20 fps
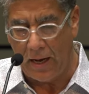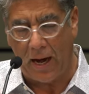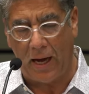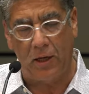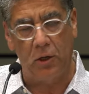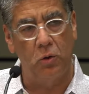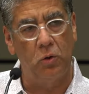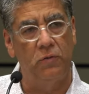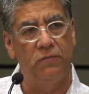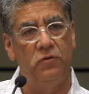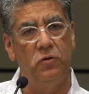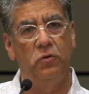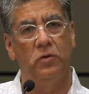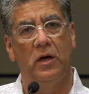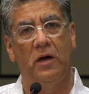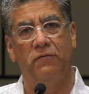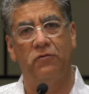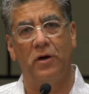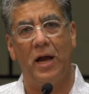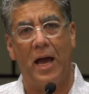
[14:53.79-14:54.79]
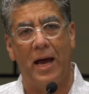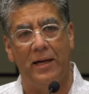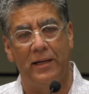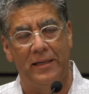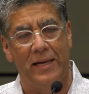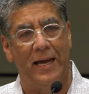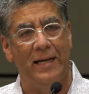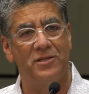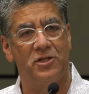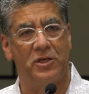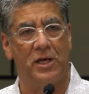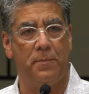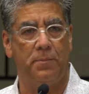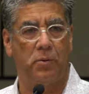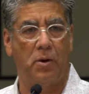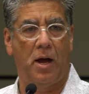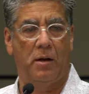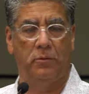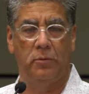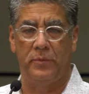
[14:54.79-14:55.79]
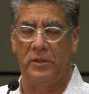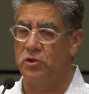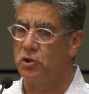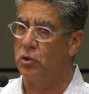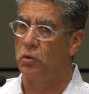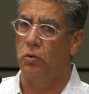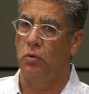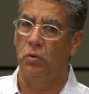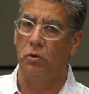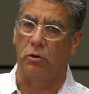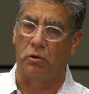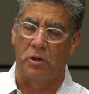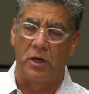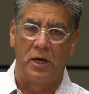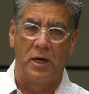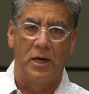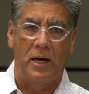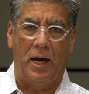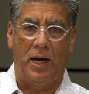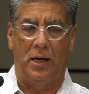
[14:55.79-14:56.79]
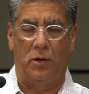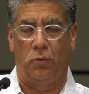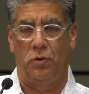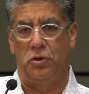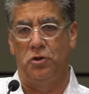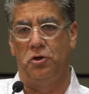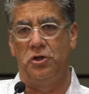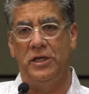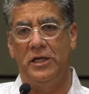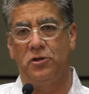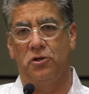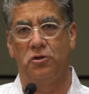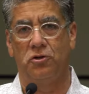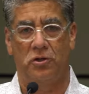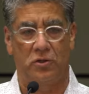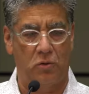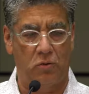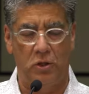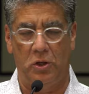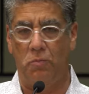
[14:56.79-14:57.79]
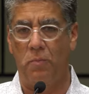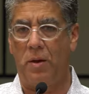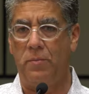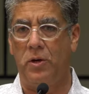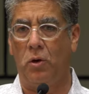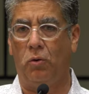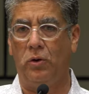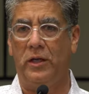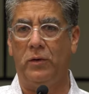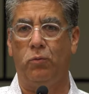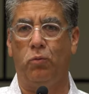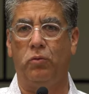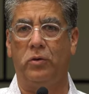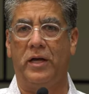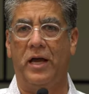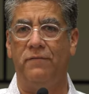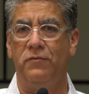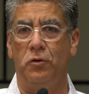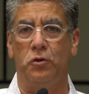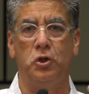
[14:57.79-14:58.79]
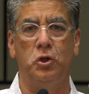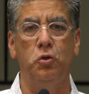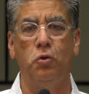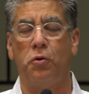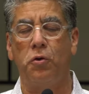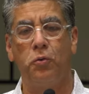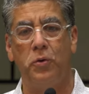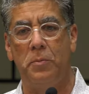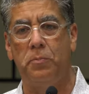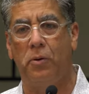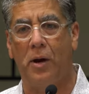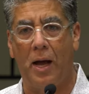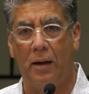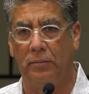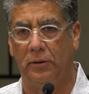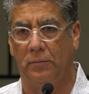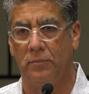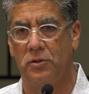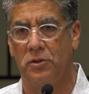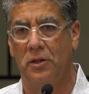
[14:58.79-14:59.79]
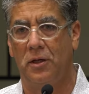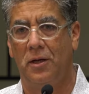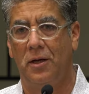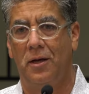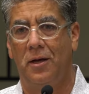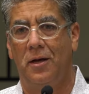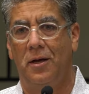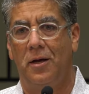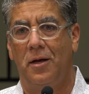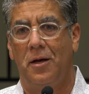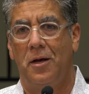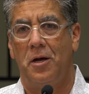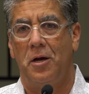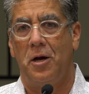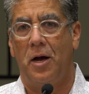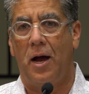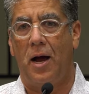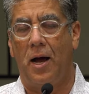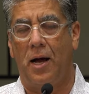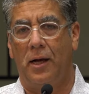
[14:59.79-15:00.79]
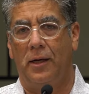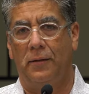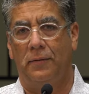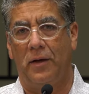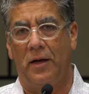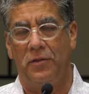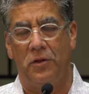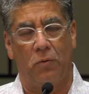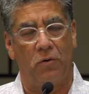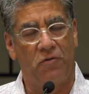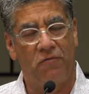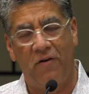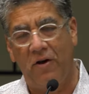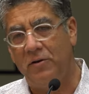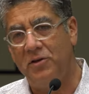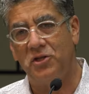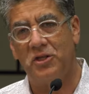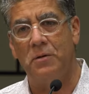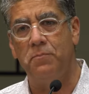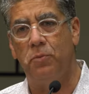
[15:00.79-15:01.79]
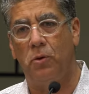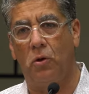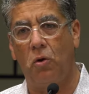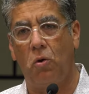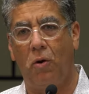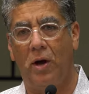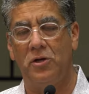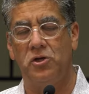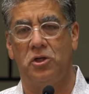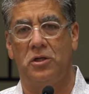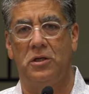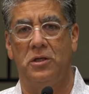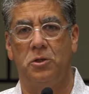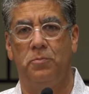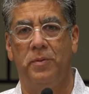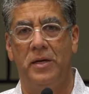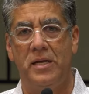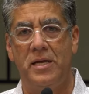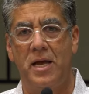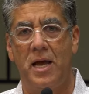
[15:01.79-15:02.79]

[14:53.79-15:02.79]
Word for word: I don't know if you ever had an essay problem in school or uh, when your teachers you know maybe only gave you two or three problems uh, and there were very simple questions, but